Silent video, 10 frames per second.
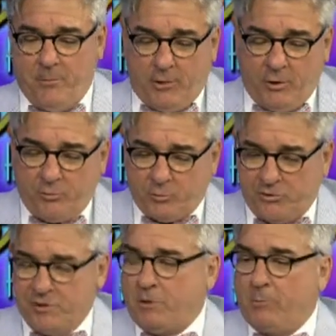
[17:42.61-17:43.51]
because we're
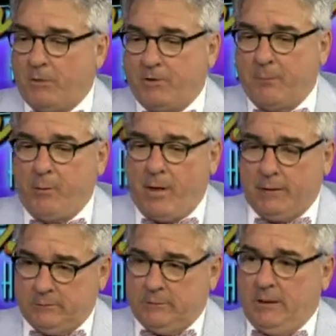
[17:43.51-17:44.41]
such a melting
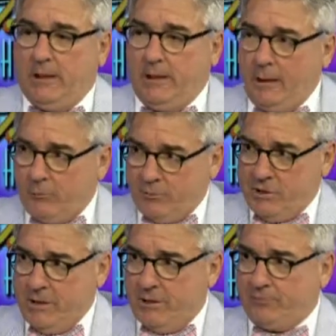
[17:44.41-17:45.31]
pot and
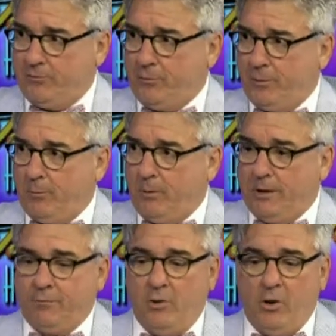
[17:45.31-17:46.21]
heterogeneous in so many ways,